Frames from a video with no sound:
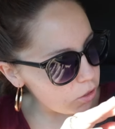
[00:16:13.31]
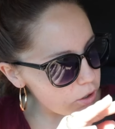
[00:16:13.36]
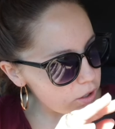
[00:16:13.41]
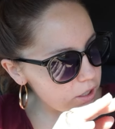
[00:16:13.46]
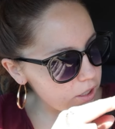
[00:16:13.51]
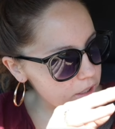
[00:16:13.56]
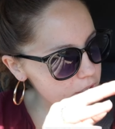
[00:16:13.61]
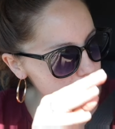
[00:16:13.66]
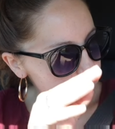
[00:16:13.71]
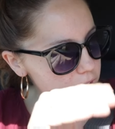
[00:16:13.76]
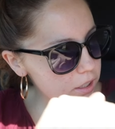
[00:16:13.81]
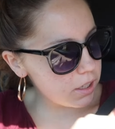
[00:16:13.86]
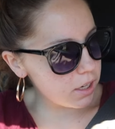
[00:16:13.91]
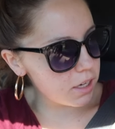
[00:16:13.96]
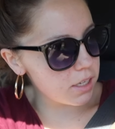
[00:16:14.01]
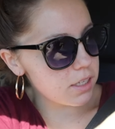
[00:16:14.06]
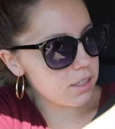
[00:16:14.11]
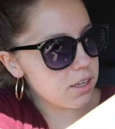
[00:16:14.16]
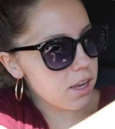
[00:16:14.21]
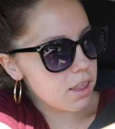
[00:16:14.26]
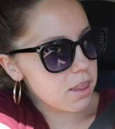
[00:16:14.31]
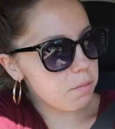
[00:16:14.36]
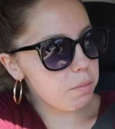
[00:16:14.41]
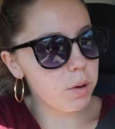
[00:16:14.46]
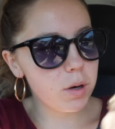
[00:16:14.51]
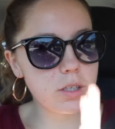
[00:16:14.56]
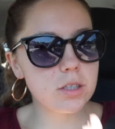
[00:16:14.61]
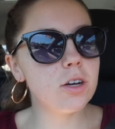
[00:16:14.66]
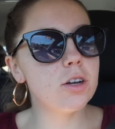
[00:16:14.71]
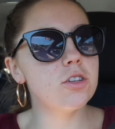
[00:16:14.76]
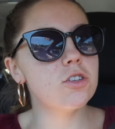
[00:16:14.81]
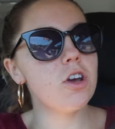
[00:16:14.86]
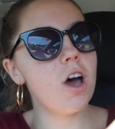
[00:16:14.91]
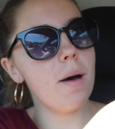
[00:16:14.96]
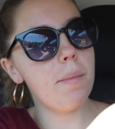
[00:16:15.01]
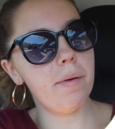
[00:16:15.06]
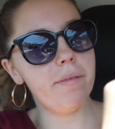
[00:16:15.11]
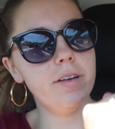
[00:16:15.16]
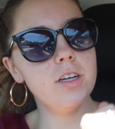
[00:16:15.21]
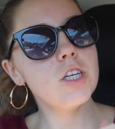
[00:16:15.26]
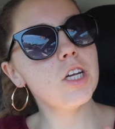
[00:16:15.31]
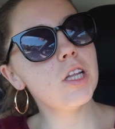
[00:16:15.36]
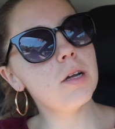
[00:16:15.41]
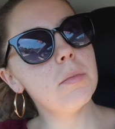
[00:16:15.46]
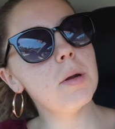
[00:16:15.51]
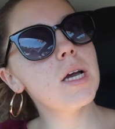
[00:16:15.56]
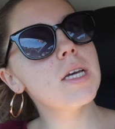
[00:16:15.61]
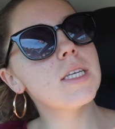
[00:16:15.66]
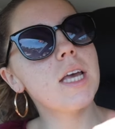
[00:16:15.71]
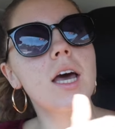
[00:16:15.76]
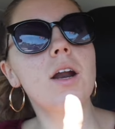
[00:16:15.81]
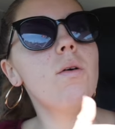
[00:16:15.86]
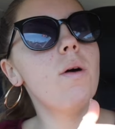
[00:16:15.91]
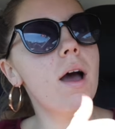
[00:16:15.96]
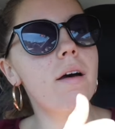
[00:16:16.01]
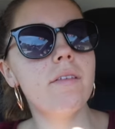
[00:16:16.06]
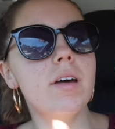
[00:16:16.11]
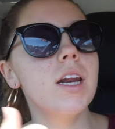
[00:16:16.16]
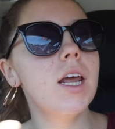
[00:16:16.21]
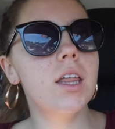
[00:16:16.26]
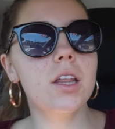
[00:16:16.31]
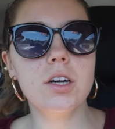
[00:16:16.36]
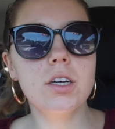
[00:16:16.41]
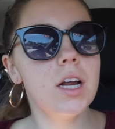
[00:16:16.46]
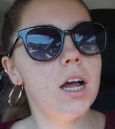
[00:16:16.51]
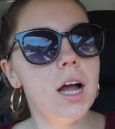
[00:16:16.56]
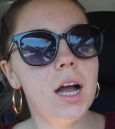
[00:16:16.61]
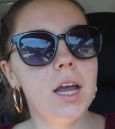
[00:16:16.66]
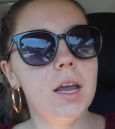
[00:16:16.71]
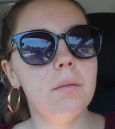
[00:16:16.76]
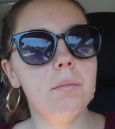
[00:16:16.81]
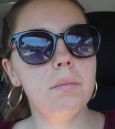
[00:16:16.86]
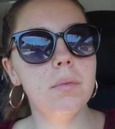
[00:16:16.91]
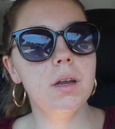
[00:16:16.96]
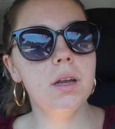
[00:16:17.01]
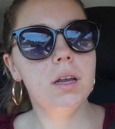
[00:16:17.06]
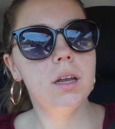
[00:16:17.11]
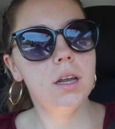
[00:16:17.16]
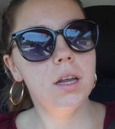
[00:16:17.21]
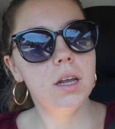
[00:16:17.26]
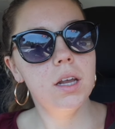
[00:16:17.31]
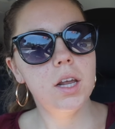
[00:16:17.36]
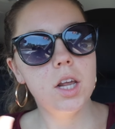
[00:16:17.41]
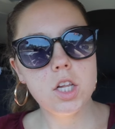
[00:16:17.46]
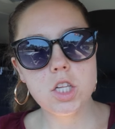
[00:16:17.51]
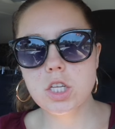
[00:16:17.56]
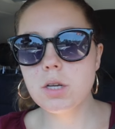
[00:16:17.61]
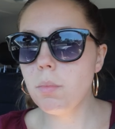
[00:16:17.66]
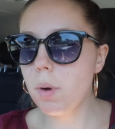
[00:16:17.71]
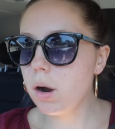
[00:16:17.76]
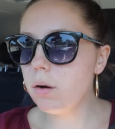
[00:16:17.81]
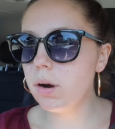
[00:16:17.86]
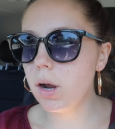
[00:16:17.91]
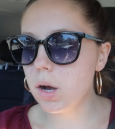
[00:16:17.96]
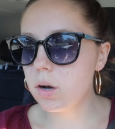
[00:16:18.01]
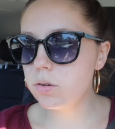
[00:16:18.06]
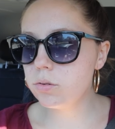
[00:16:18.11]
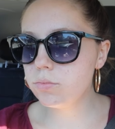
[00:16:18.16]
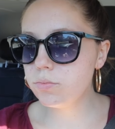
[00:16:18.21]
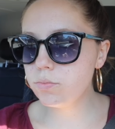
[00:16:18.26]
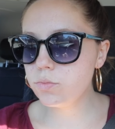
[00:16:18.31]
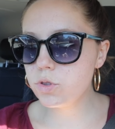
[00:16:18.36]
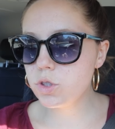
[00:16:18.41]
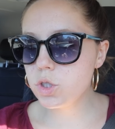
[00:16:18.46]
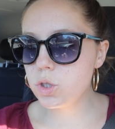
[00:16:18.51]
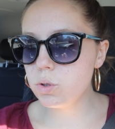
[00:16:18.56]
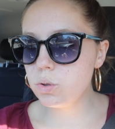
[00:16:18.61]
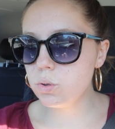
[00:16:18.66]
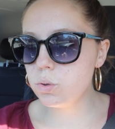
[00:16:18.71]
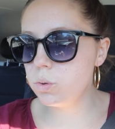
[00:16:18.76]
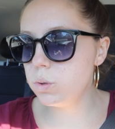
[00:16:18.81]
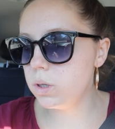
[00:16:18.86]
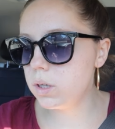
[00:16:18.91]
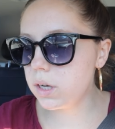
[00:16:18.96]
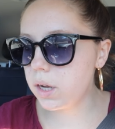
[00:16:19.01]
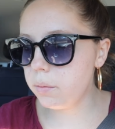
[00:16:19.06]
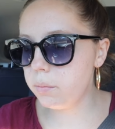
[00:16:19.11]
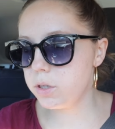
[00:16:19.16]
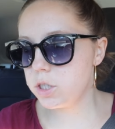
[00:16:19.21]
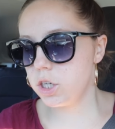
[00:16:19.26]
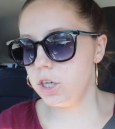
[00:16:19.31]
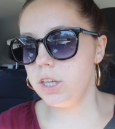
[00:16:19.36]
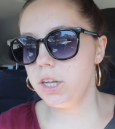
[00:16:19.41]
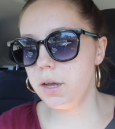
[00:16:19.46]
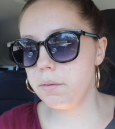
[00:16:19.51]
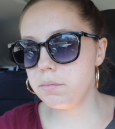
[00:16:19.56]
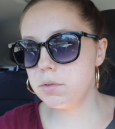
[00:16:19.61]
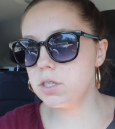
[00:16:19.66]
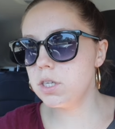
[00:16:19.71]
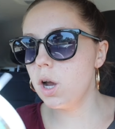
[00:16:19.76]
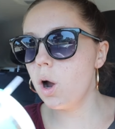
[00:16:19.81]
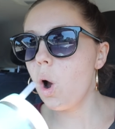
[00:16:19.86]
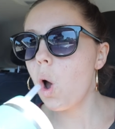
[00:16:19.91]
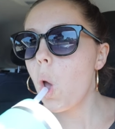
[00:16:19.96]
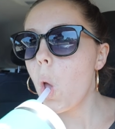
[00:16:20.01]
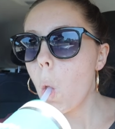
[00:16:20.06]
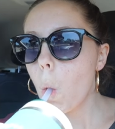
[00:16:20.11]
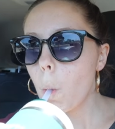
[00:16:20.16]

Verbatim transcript: look in there and set the books on top of each other, because I don't have any other time tomorrow to can return them. So